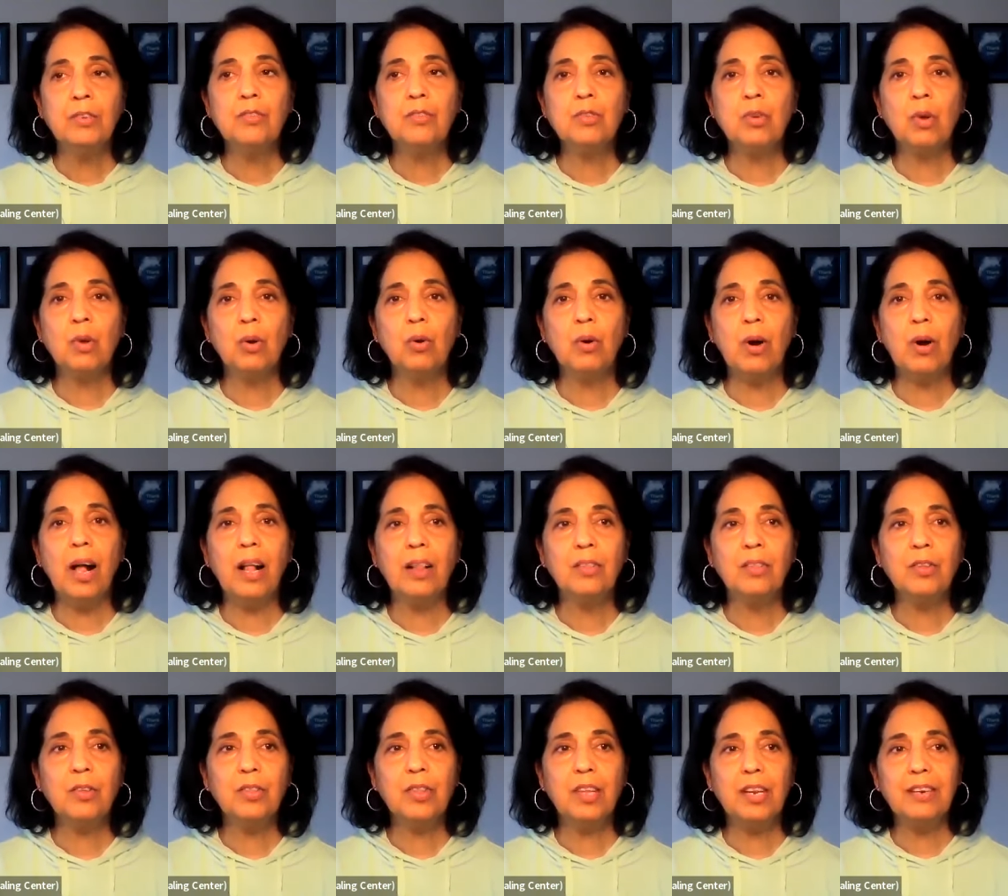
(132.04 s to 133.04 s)
So
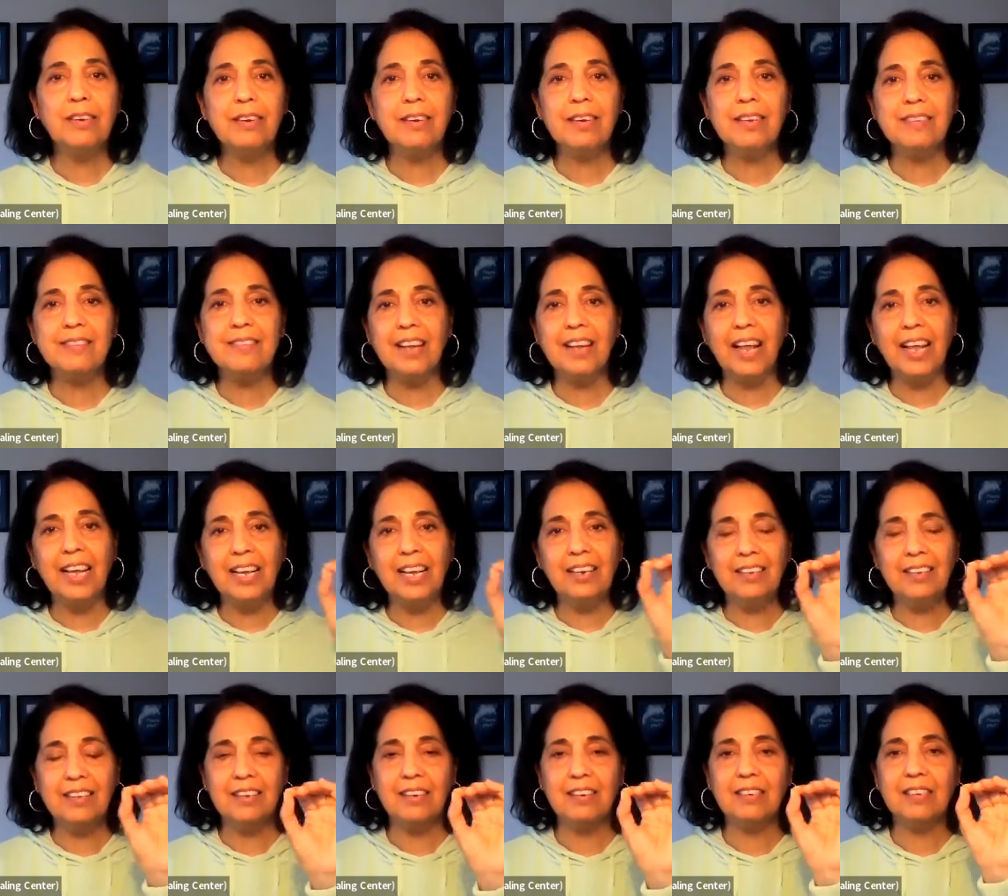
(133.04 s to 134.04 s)
although there is like
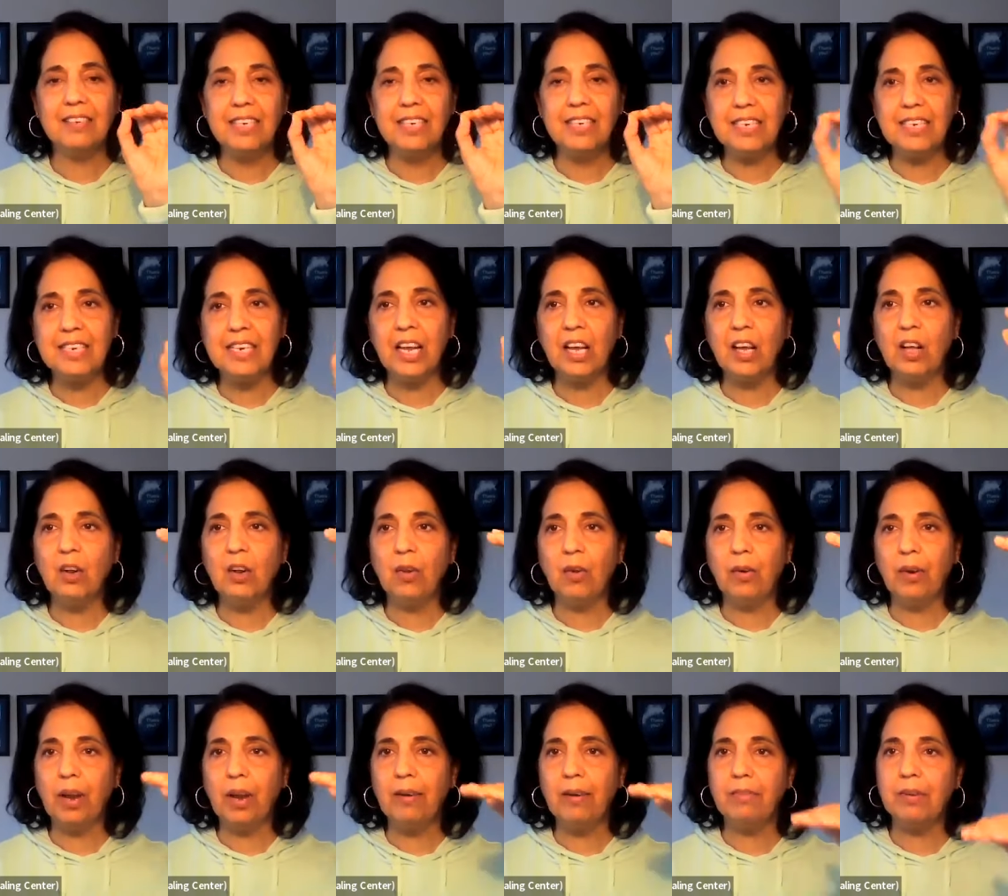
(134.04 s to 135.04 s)
a little detail
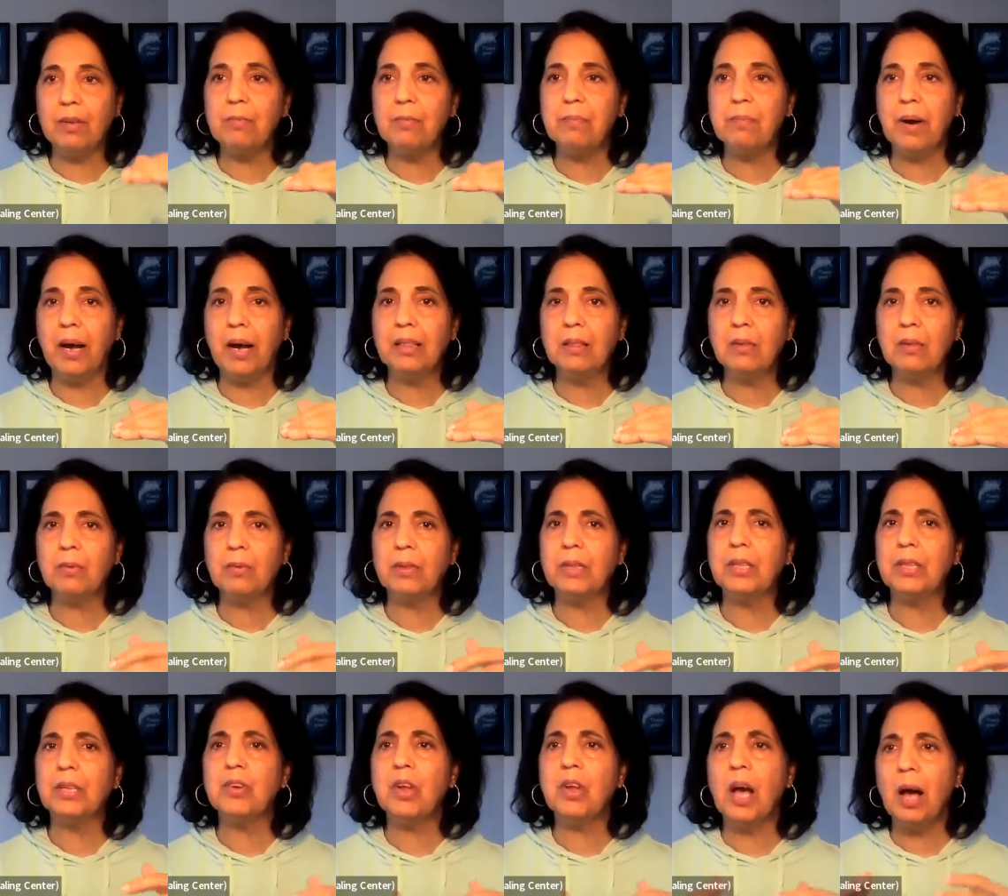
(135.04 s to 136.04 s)
on every month
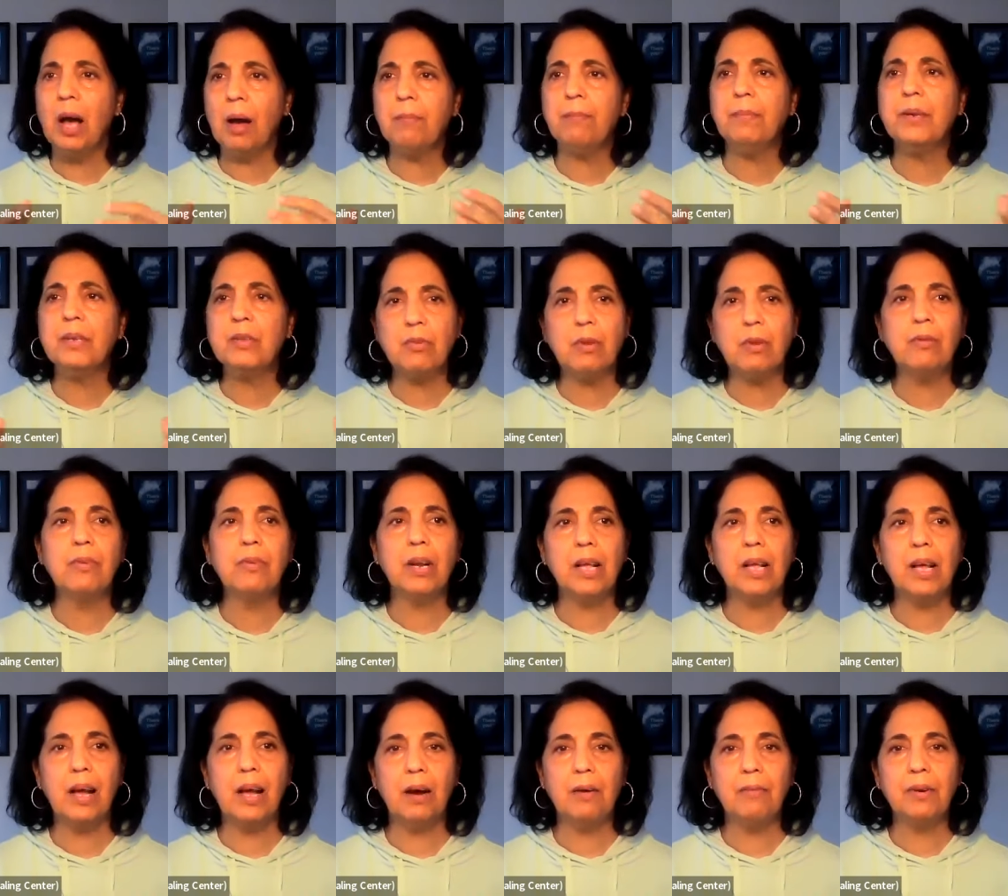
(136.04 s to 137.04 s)
with the topics we
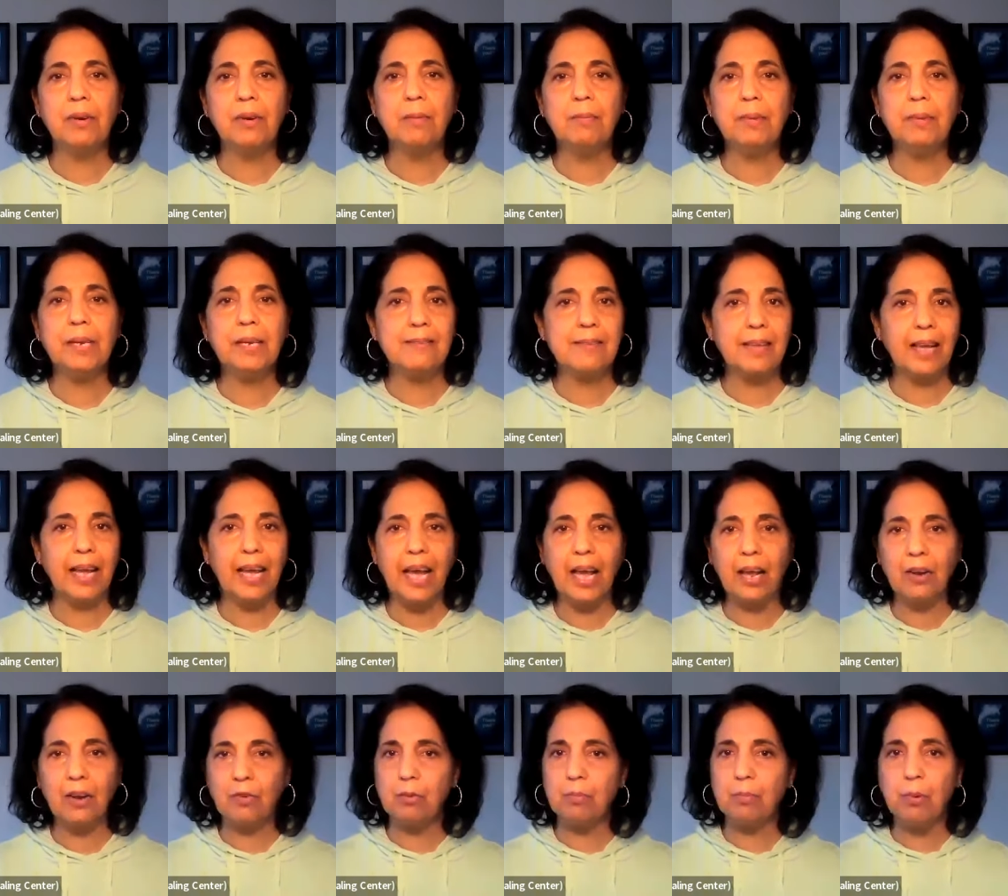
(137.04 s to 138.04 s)
will cover because I
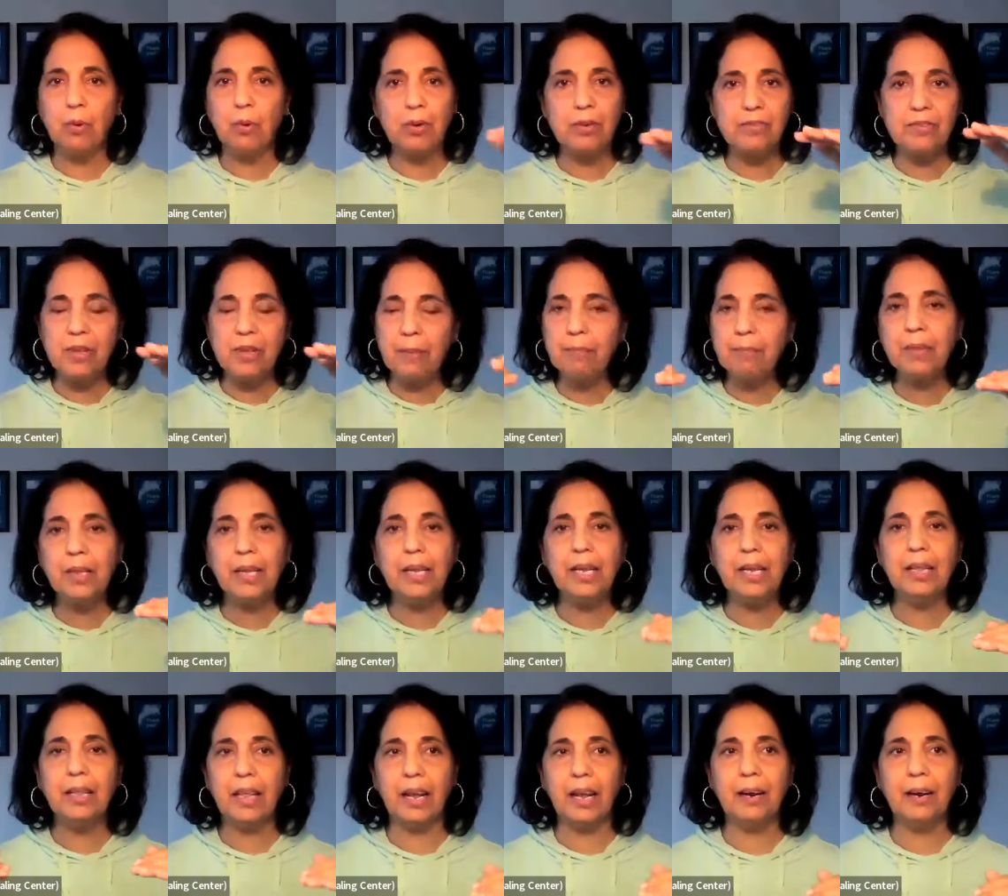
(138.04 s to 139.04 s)
had to put
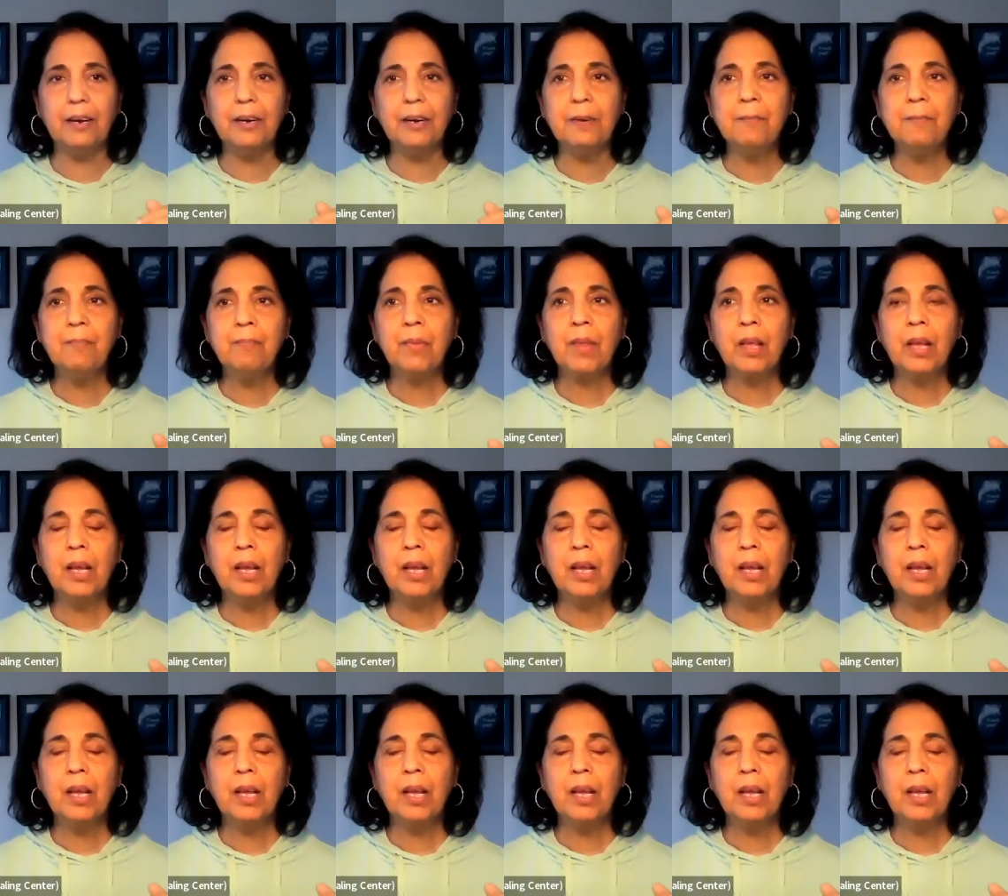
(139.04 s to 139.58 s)
something there,